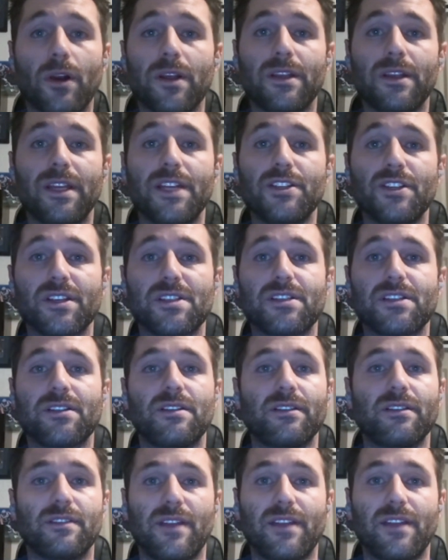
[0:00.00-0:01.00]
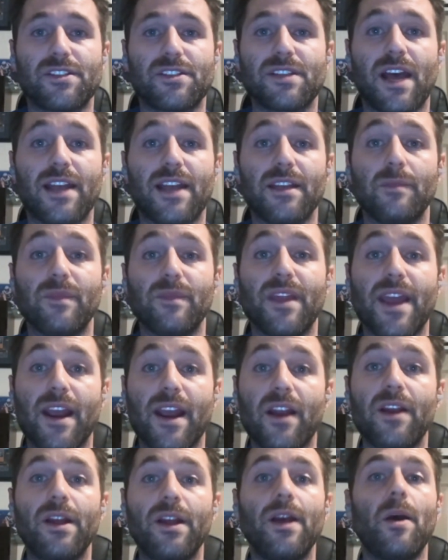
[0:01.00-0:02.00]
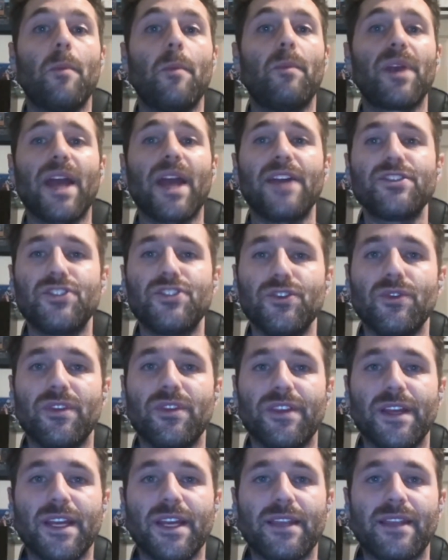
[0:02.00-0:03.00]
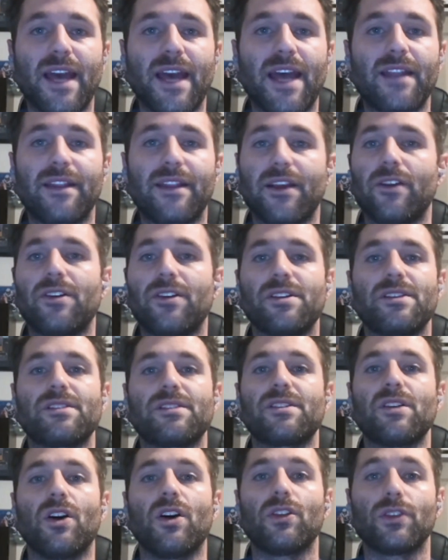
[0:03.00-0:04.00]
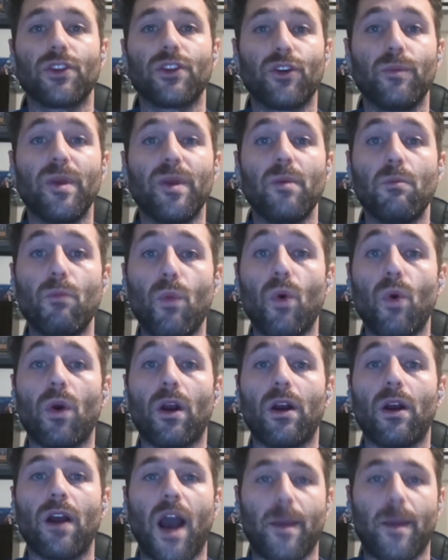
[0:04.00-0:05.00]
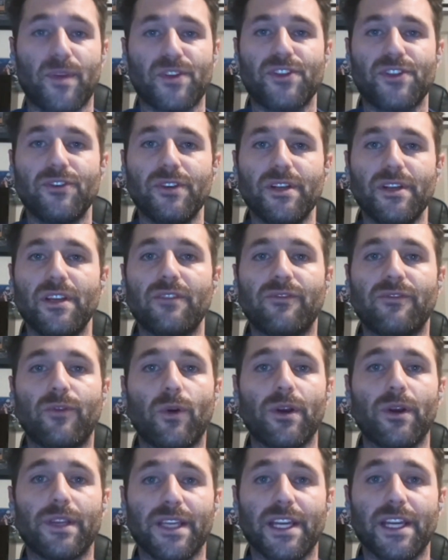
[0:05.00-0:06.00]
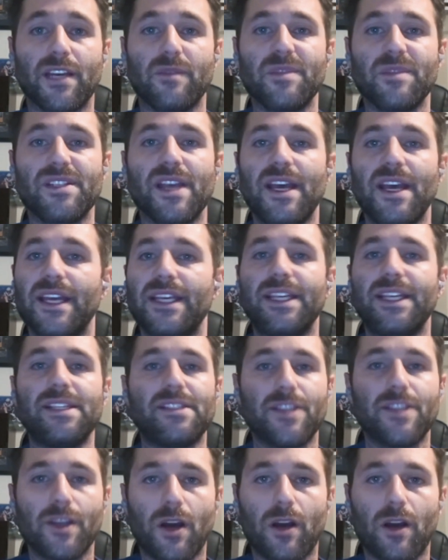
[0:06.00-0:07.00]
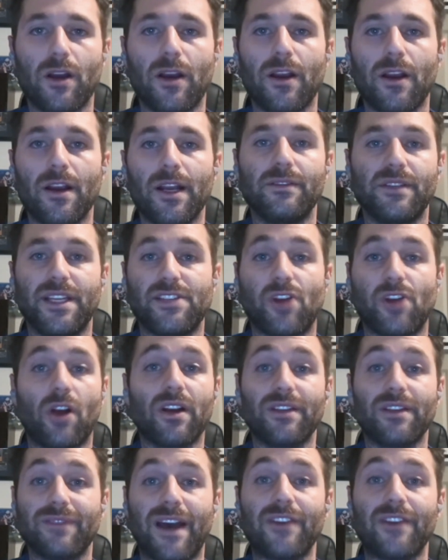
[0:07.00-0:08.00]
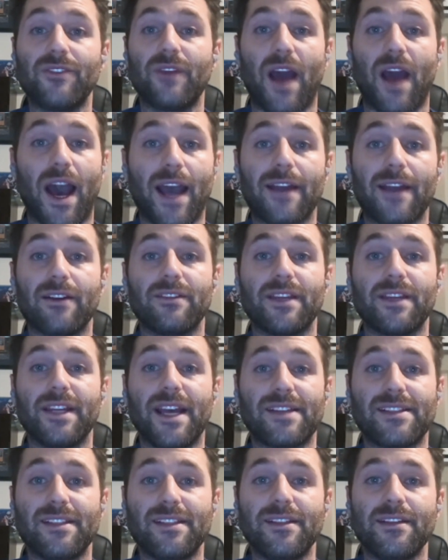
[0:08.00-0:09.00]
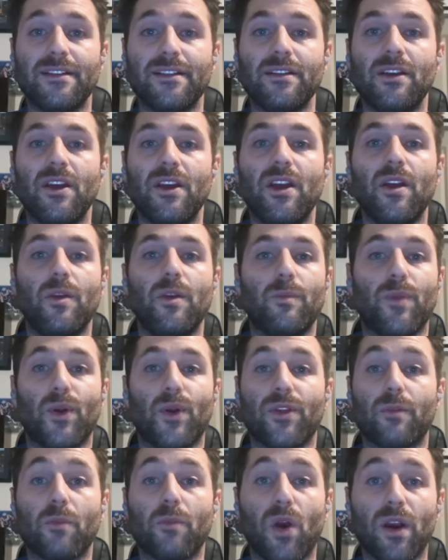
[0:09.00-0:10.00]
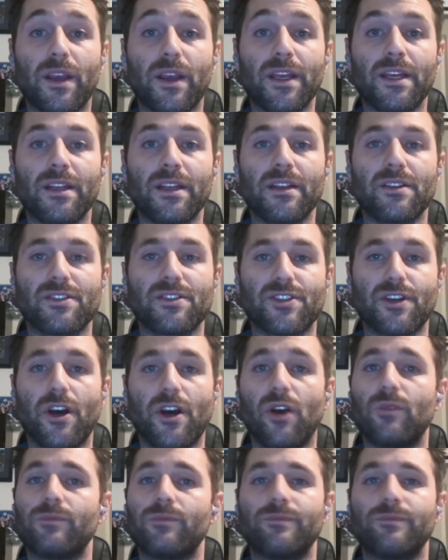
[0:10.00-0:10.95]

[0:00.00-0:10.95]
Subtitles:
they just signed him there. But I do think that there is a little bit more opportunity for Gibbs. He's younger. He's already valued higher than Etienne per the market. So